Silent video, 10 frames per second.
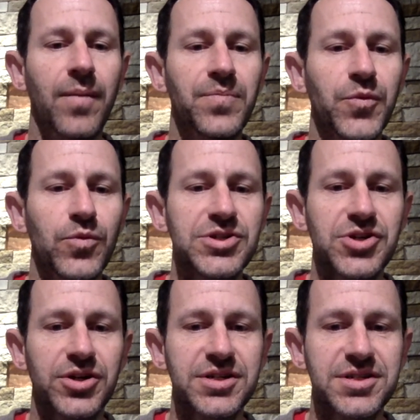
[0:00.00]
We
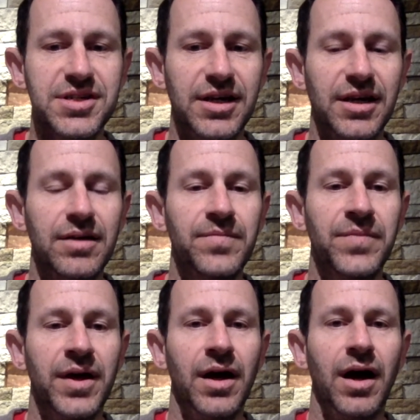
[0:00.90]
start to see
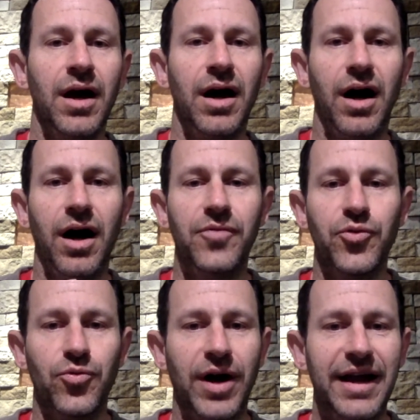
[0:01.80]
a
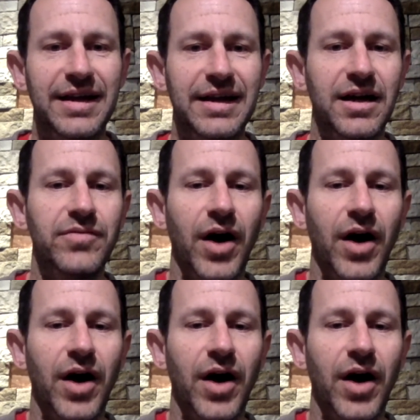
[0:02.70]
variety of